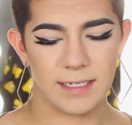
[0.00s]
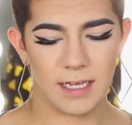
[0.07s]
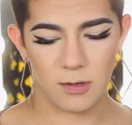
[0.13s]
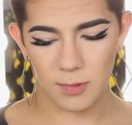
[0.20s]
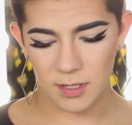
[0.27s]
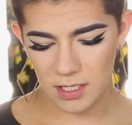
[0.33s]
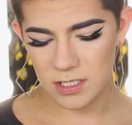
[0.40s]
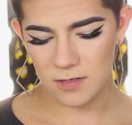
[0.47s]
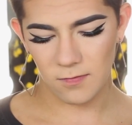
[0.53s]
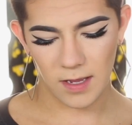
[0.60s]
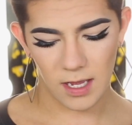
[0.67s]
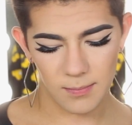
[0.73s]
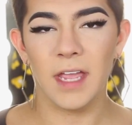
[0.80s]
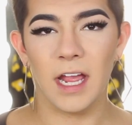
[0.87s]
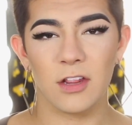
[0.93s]
it down with this
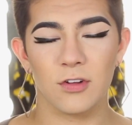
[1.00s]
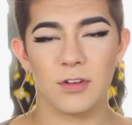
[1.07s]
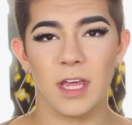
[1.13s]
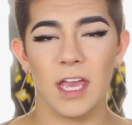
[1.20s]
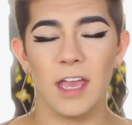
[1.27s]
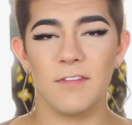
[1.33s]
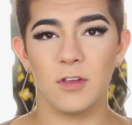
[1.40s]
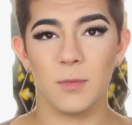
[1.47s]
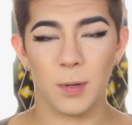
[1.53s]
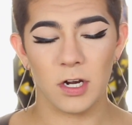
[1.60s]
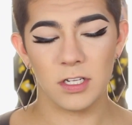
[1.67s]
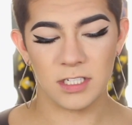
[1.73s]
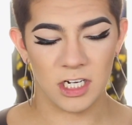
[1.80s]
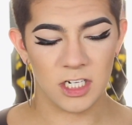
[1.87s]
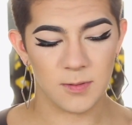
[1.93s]
fan. I learned that if you put
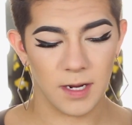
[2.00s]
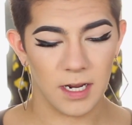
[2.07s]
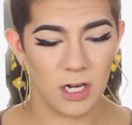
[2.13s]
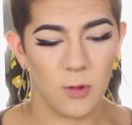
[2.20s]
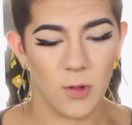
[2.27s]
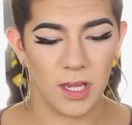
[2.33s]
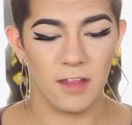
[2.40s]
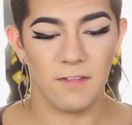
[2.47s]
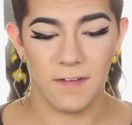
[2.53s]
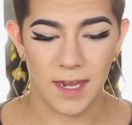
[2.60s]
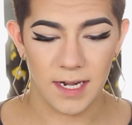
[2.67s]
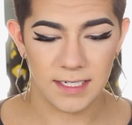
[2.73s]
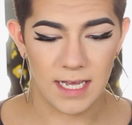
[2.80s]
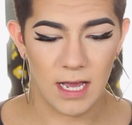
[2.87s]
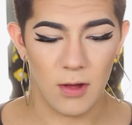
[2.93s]
on setting spray and quickly
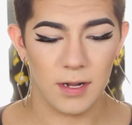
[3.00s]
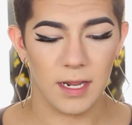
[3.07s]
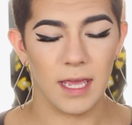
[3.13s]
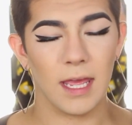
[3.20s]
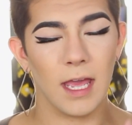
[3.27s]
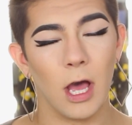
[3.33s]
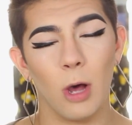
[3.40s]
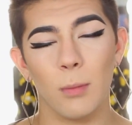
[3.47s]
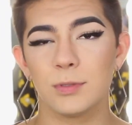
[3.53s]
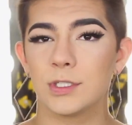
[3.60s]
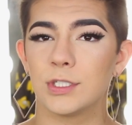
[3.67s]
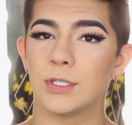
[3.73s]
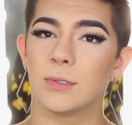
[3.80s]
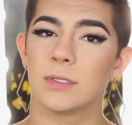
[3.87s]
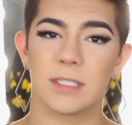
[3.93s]
fan it down, it
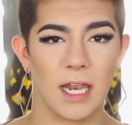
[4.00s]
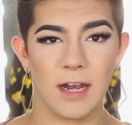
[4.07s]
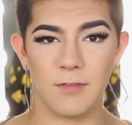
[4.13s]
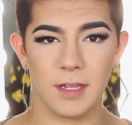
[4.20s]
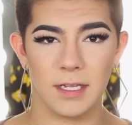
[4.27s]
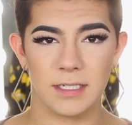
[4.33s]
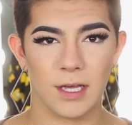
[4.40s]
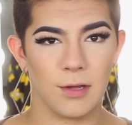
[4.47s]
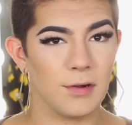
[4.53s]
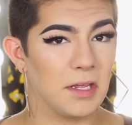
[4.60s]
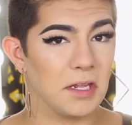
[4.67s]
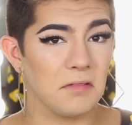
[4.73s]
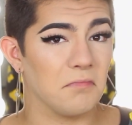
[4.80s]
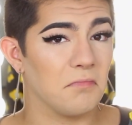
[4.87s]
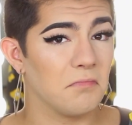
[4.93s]
helps to set everything down,
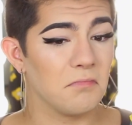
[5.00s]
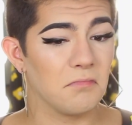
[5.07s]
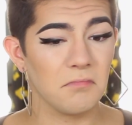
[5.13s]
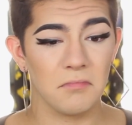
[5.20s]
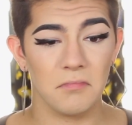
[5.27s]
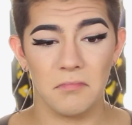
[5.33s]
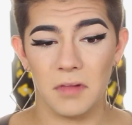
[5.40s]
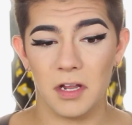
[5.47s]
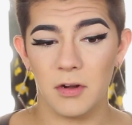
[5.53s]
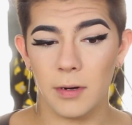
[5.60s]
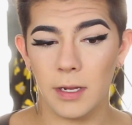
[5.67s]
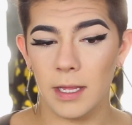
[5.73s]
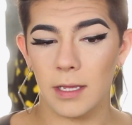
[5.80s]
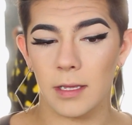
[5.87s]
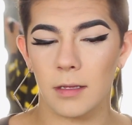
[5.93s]
and I don't
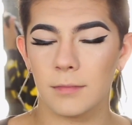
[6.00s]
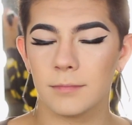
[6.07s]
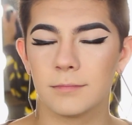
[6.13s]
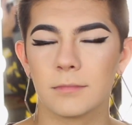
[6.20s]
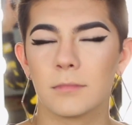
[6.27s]
really like it.